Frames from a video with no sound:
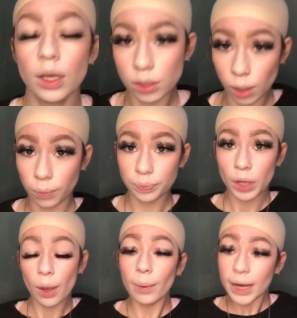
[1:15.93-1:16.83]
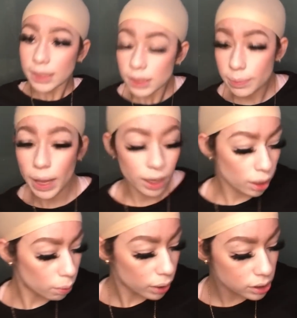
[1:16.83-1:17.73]
So what I did to my
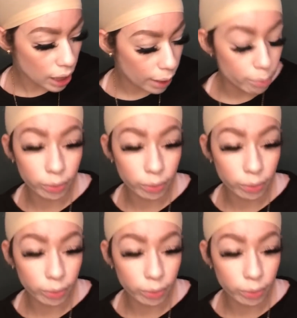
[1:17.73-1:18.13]
hair was I